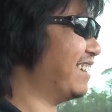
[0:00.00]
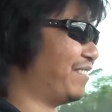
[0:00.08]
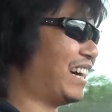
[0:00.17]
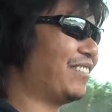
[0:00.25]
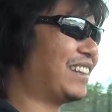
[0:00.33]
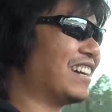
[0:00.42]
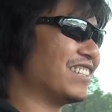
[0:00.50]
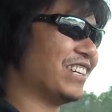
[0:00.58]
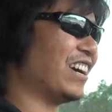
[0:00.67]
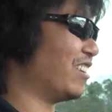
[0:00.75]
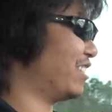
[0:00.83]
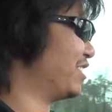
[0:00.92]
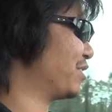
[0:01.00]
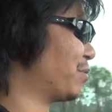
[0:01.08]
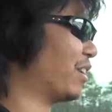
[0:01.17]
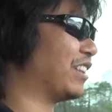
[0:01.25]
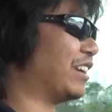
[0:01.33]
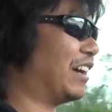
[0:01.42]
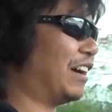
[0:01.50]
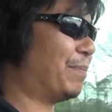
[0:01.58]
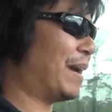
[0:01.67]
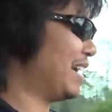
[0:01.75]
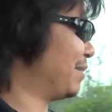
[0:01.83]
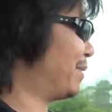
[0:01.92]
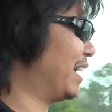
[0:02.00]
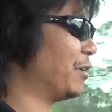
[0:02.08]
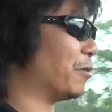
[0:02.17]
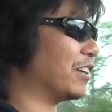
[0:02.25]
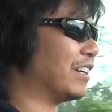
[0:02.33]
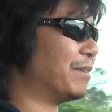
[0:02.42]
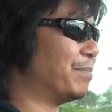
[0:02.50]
$5,000 worth of paint and body work done,